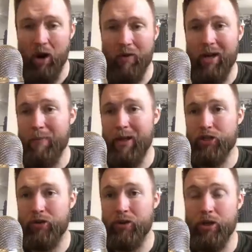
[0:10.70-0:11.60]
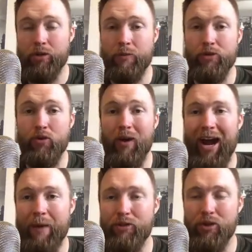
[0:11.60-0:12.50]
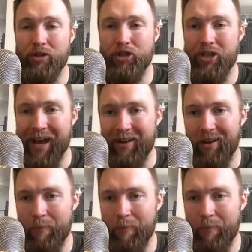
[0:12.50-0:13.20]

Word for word: already, make sure that you subscribe to this channel.